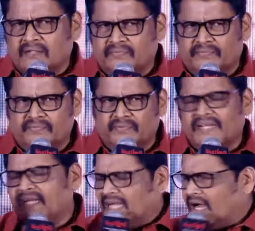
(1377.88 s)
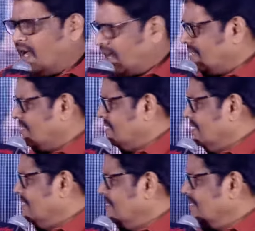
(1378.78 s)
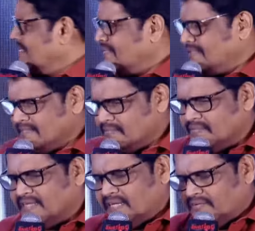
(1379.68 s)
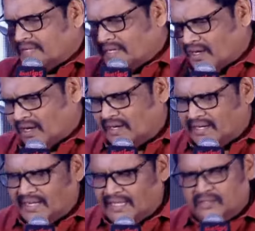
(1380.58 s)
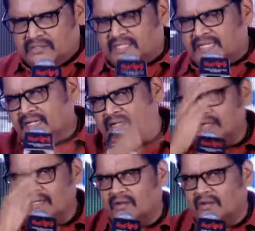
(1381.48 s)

very hard, very, very hard. I used to tell in all